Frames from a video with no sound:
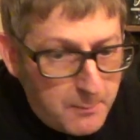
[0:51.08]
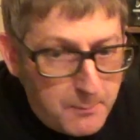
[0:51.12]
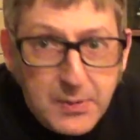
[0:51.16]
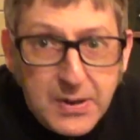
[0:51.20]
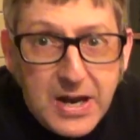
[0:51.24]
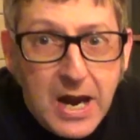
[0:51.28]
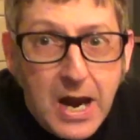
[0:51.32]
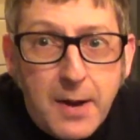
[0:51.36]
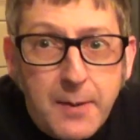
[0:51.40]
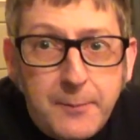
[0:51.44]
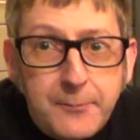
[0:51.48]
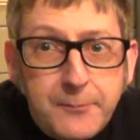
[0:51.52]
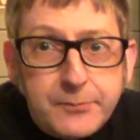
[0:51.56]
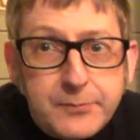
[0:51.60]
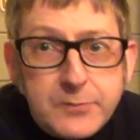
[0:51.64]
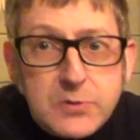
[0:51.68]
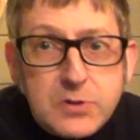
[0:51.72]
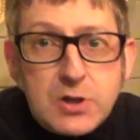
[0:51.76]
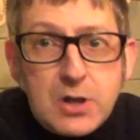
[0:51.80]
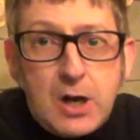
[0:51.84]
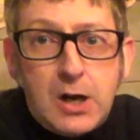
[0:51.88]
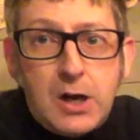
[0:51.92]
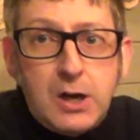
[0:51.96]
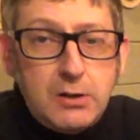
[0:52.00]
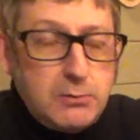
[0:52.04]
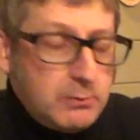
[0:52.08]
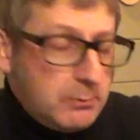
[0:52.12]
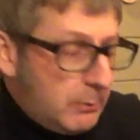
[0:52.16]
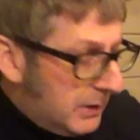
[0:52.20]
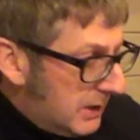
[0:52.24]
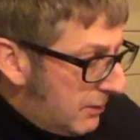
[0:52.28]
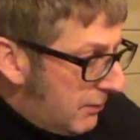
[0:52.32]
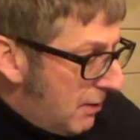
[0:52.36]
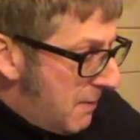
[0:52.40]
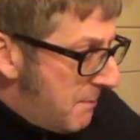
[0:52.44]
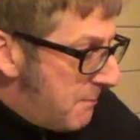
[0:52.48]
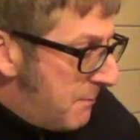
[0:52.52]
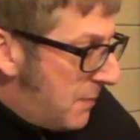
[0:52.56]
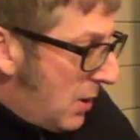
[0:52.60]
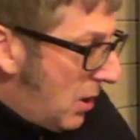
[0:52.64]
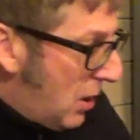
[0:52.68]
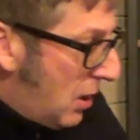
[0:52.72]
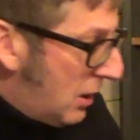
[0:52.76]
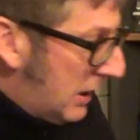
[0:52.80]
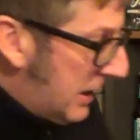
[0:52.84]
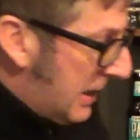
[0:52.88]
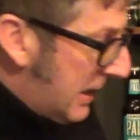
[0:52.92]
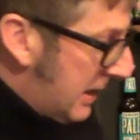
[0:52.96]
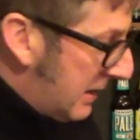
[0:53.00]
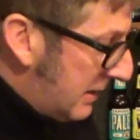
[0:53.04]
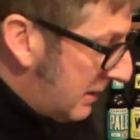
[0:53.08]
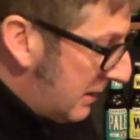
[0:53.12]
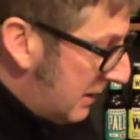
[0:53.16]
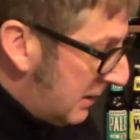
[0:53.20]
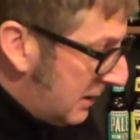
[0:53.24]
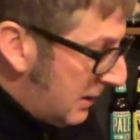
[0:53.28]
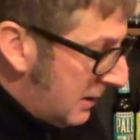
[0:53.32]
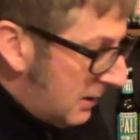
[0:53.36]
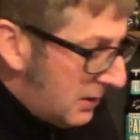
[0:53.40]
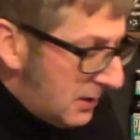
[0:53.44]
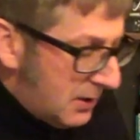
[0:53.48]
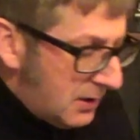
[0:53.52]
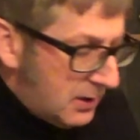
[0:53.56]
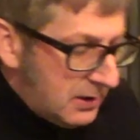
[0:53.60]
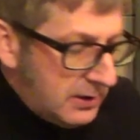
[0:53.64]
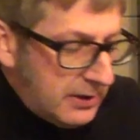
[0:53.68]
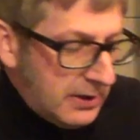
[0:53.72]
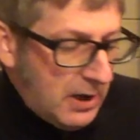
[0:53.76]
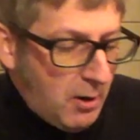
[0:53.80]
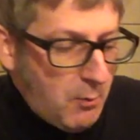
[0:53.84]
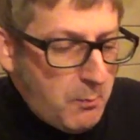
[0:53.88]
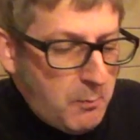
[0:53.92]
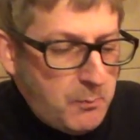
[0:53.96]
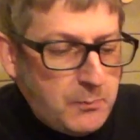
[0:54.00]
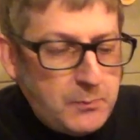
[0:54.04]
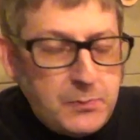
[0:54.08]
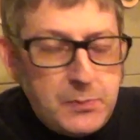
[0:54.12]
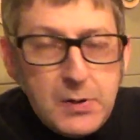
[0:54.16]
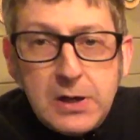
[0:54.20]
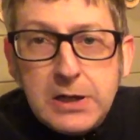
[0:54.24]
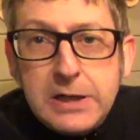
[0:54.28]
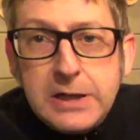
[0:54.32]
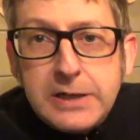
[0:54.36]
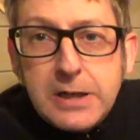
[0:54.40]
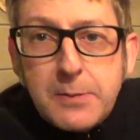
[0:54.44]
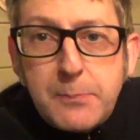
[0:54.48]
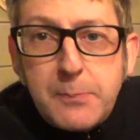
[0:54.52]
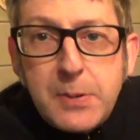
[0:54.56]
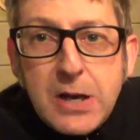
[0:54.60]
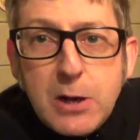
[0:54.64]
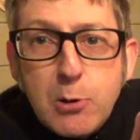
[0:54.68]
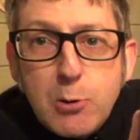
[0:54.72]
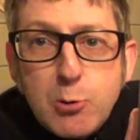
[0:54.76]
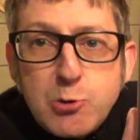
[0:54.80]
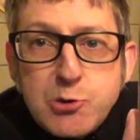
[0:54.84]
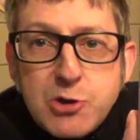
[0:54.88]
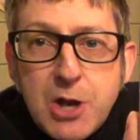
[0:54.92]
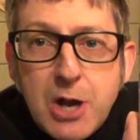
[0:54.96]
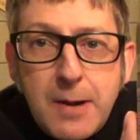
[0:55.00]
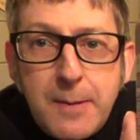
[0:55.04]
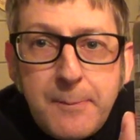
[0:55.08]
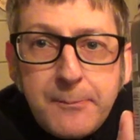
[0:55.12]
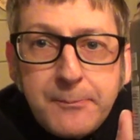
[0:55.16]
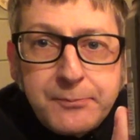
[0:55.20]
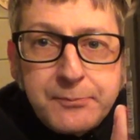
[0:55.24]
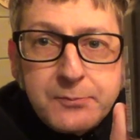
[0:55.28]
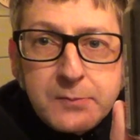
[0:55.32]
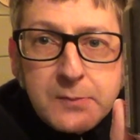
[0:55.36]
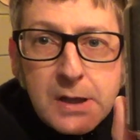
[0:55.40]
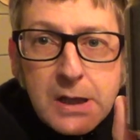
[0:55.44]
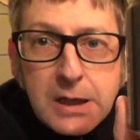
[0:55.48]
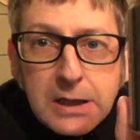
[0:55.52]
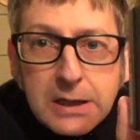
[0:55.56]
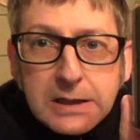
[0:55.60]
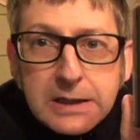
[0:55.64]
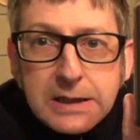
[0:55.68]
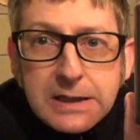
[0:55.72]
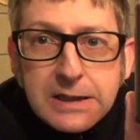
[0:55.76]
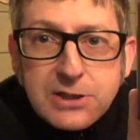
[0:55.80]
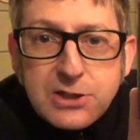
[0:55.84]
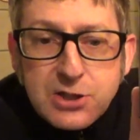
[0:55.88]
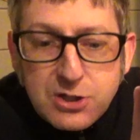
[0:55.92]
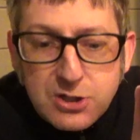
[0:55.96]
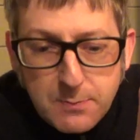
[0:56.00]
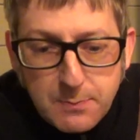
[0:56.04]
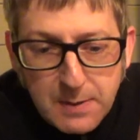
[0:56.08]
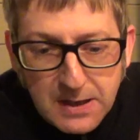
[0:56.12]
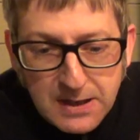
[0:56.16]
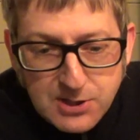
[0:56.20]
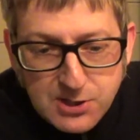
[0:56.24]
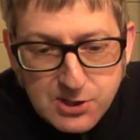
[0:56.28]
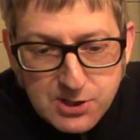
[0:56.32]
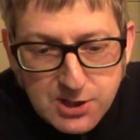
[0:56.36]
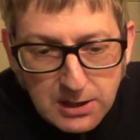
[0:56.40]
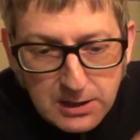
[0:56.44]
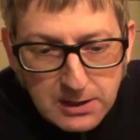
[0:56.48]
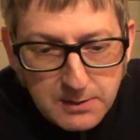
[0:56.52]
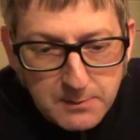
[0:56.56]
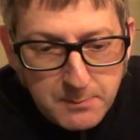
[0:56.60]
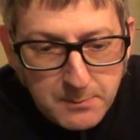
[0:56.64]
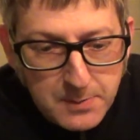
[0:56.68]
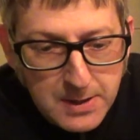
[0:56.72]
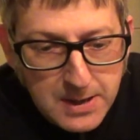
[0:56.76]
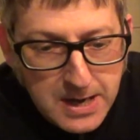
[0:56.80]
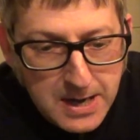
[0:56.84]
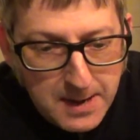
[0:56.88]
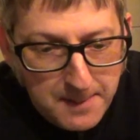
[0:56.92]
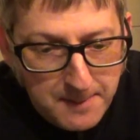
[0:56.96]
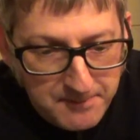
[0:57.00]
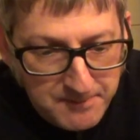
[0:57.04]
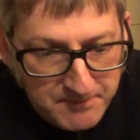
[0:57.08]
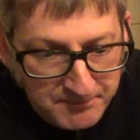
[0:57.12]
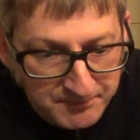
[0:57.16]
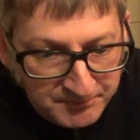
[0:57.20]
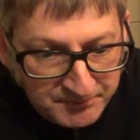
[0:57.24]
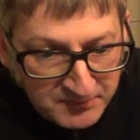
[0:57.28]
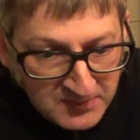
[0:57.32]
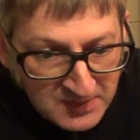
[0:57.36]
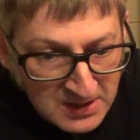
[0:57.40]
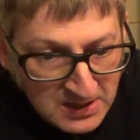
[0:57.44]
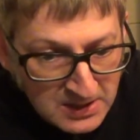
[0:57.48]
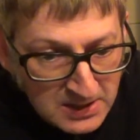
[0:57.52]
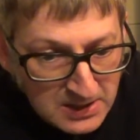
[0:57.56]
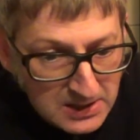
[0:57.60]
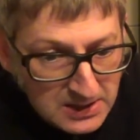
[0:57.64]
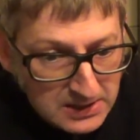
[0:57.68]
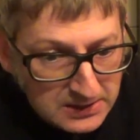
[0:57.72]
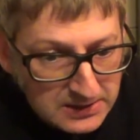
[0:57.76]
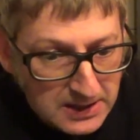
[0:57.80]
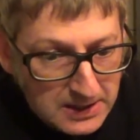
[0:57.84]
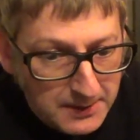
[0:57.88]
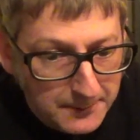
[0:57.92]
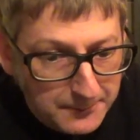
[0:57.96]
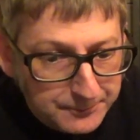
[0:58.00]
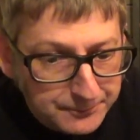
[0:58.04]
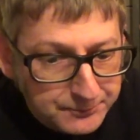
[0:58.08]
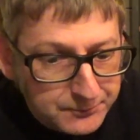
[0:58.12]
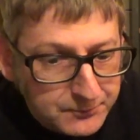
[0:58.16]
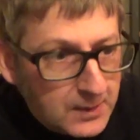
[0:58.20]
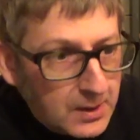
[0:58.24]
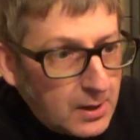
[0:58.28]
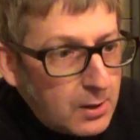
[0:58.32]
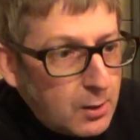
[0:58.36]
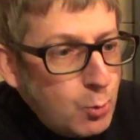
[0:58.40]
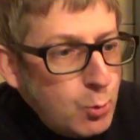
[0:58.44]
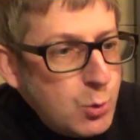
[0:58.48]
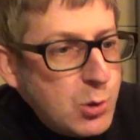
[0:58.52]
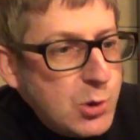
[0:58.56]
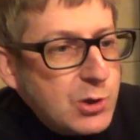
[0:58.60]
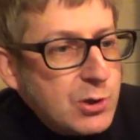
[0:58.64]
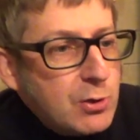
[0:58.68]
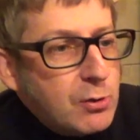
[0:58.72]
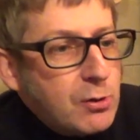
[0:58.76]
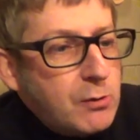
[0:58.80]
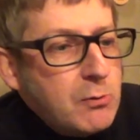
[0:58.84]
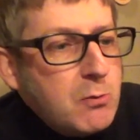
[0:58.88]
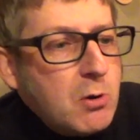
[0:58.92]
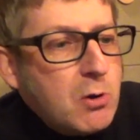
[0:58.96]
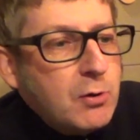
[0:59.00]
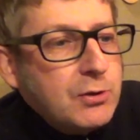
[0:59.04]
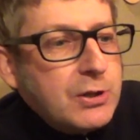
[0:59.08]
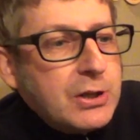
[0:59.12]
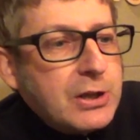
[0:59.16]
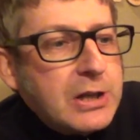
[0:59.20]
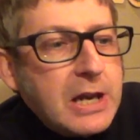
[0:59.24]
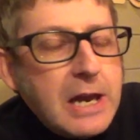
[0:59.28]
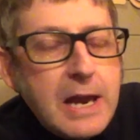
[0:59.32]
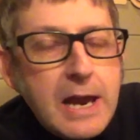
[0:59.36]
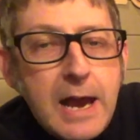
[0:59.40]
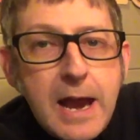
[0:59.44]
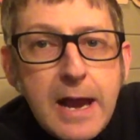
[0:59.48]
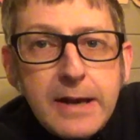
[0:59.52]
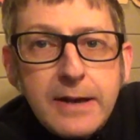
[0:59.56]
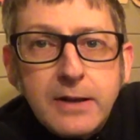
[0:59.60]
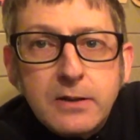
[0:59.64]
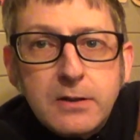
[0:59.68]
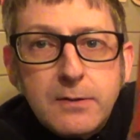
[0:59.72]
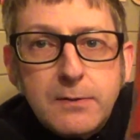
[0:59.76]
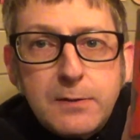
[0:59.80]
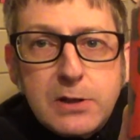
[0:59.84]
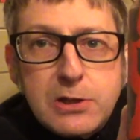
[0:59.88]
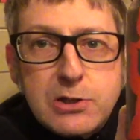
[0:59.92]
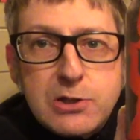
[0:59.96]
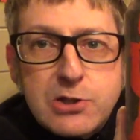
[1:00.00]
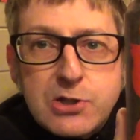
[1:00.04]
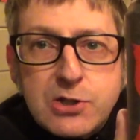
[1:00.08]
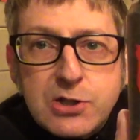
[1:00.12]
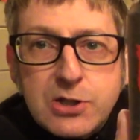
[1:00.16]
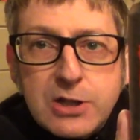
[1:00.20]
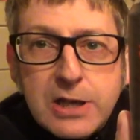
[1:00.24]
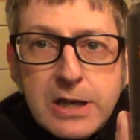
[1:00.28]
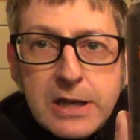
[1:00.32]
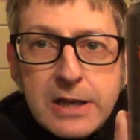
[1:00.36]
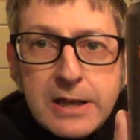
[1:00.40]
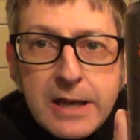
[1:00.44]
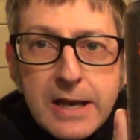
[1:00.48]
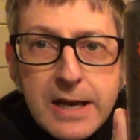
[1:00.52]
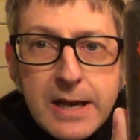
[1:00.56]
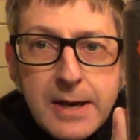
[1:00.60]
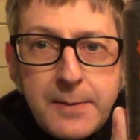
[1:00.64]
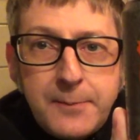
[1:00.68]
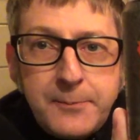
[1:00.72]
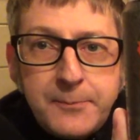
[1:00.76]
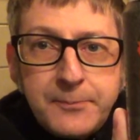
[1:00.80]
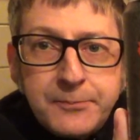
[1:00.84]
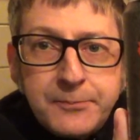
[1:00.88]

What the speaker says: beer. So when you're in Berlin, the old Berliner Pilsner is the best-selling beer. Now, also on the can, I don't know if you can see it there,